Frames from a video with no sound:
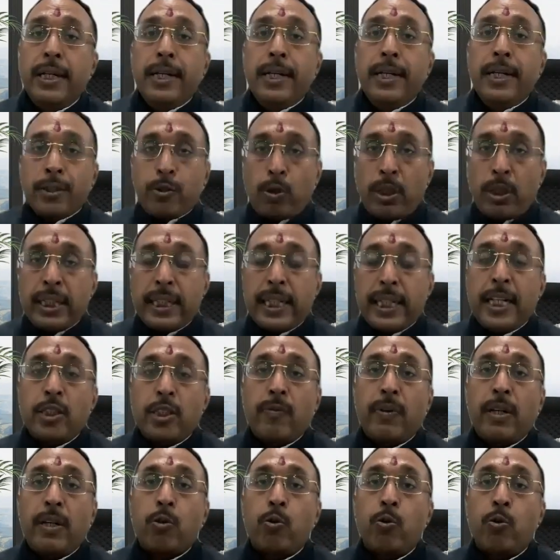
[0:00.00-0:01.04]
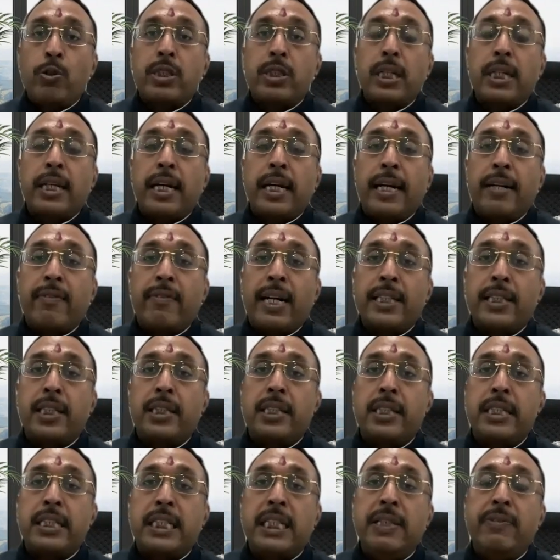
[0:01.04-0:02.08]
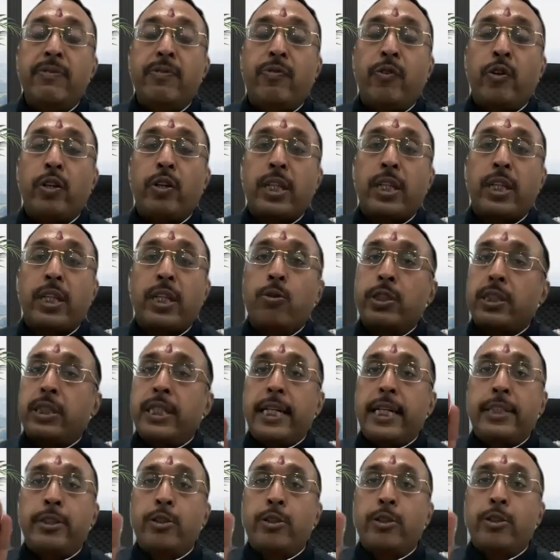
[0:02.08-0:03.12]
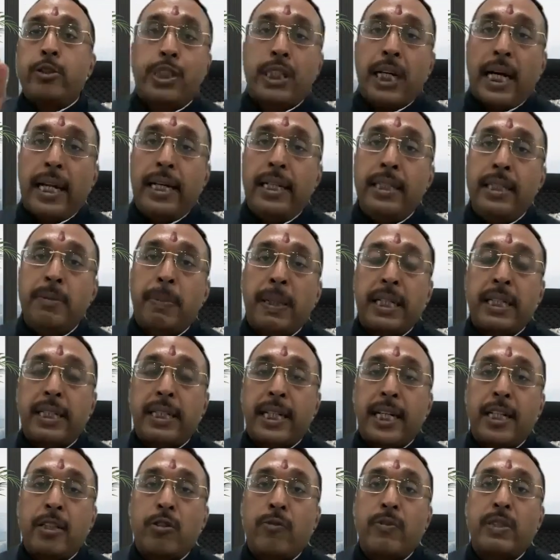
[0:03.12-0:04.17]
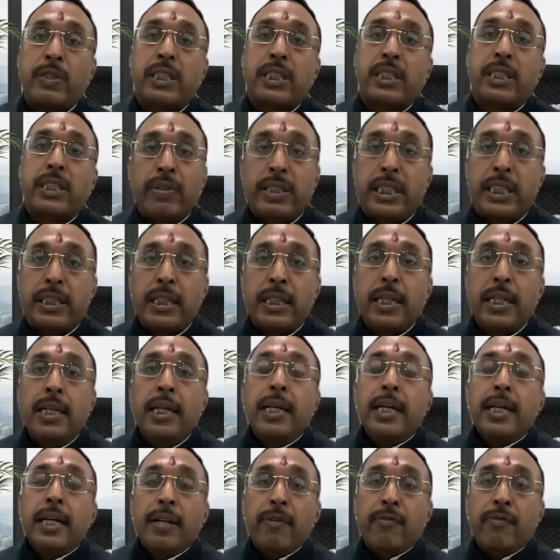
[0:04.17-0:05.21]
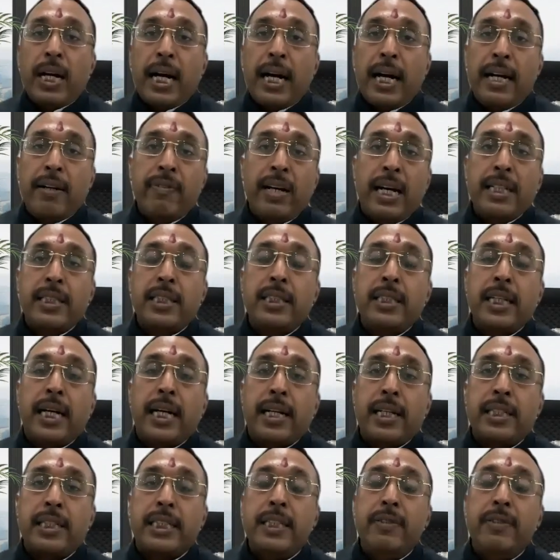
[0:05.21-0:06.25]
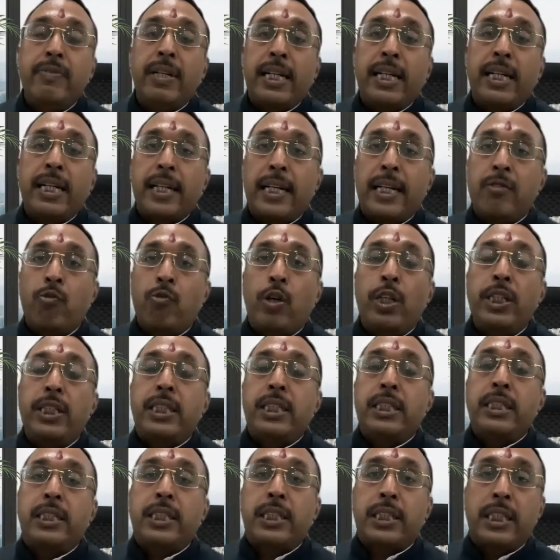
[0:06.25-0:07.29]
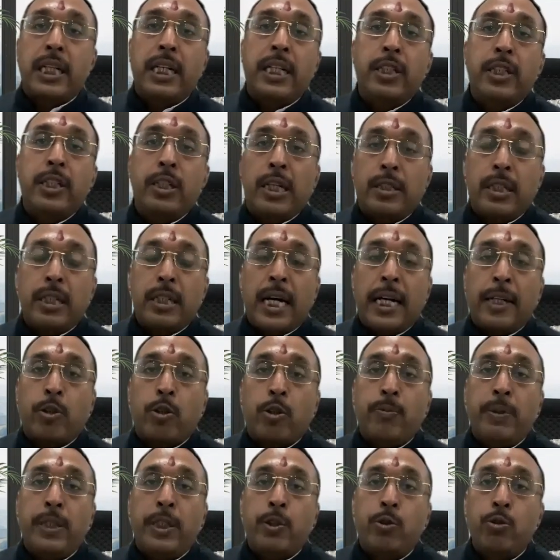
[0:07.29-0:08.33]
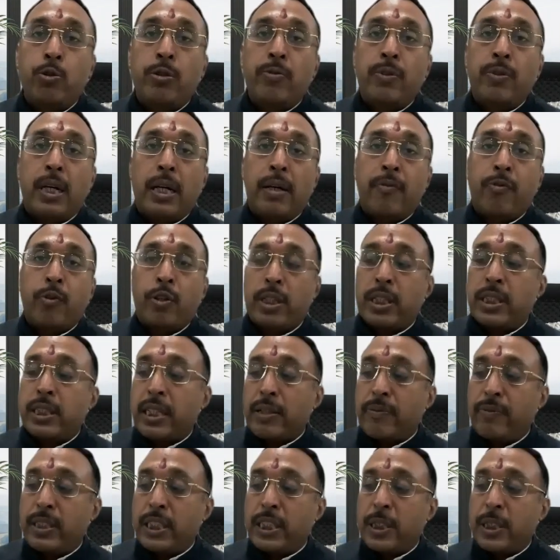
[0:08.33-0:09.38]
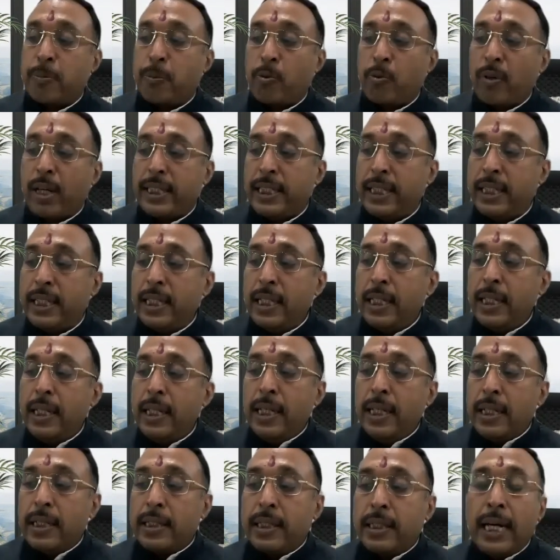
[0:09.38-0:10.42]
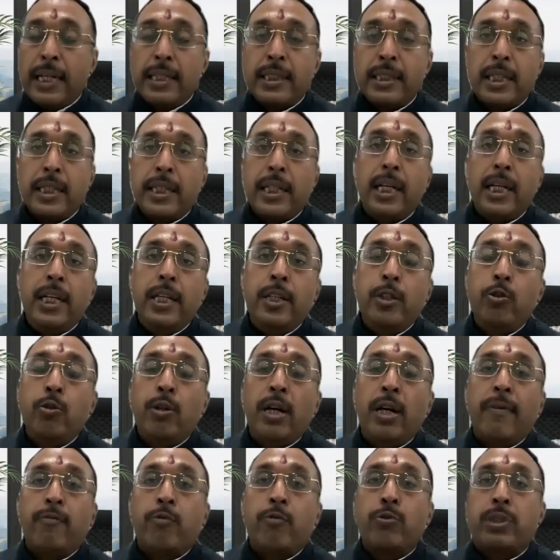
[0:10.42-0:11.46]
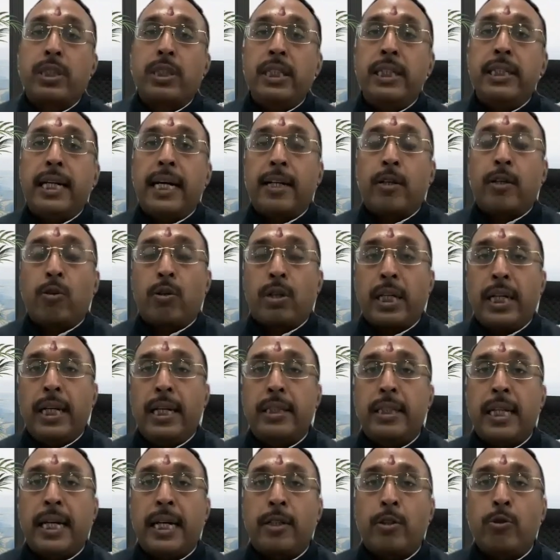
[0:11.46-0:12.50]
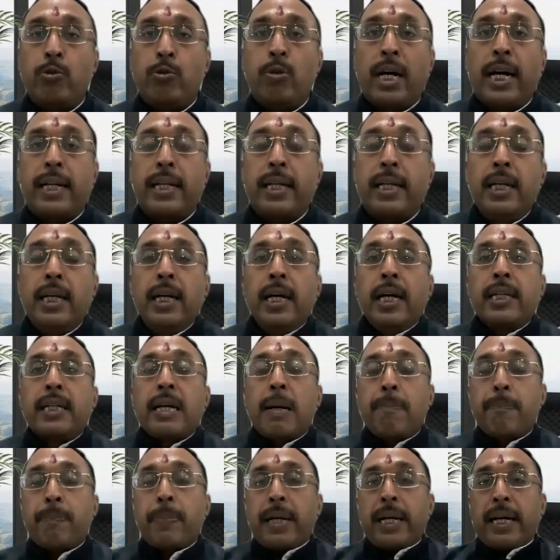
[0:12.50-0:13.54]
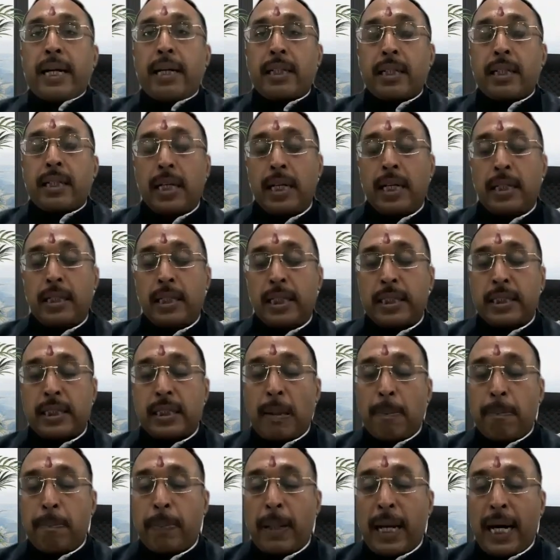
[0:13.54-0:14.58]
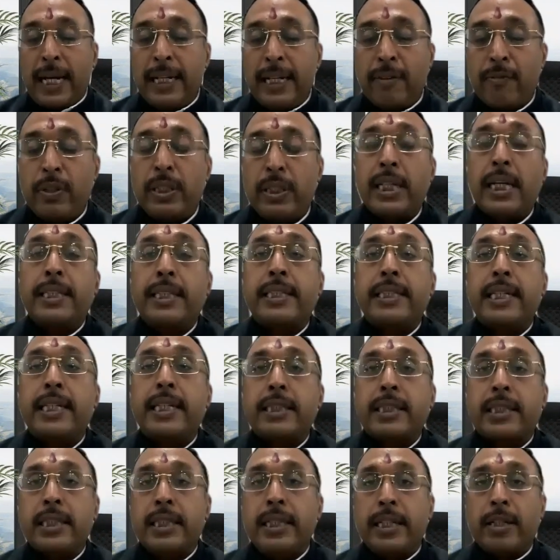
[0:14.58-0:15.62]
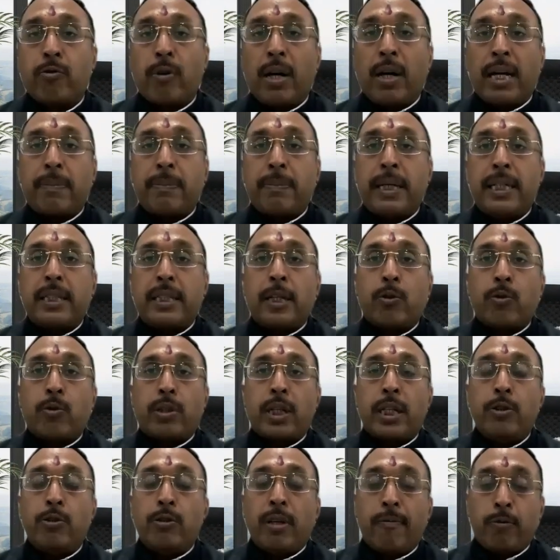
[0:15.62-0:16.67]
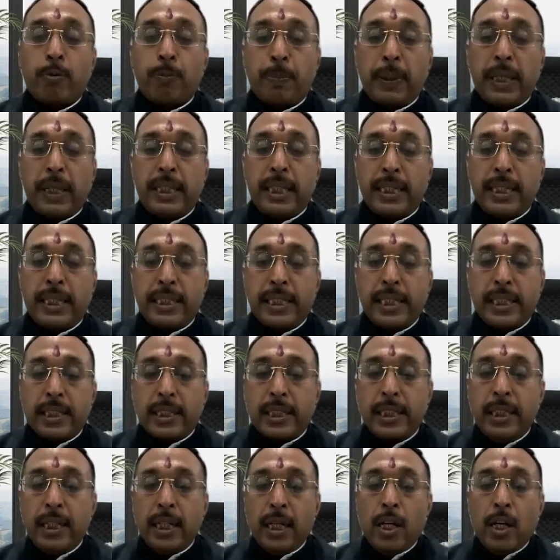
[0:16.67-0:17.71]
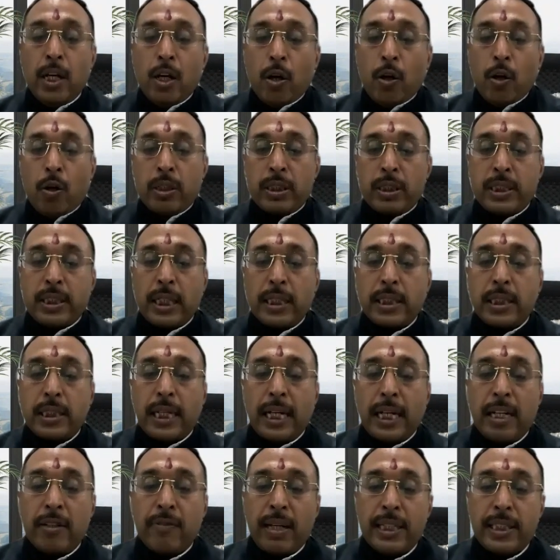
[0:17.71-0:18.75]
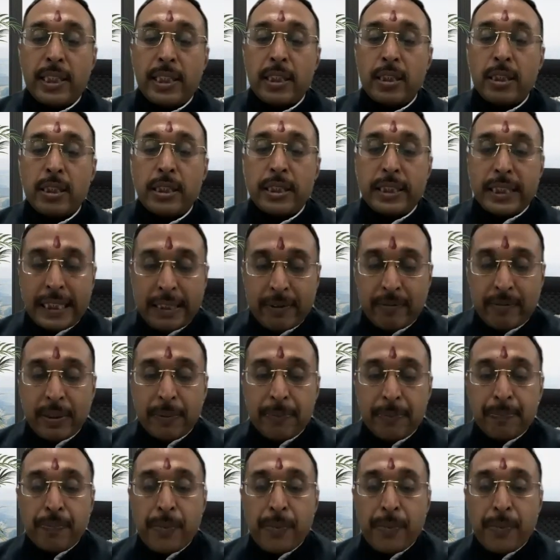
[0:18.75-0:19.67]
So in case of a goods, advances received for the goods, there is no challenge. But in case of a services, if the advances are received and the invoice is still yet to be issued for the services provided, then certainly you have to see that, okay, that you are complying with the GST requirement, that, okay, you have to pay the GST on such advances received.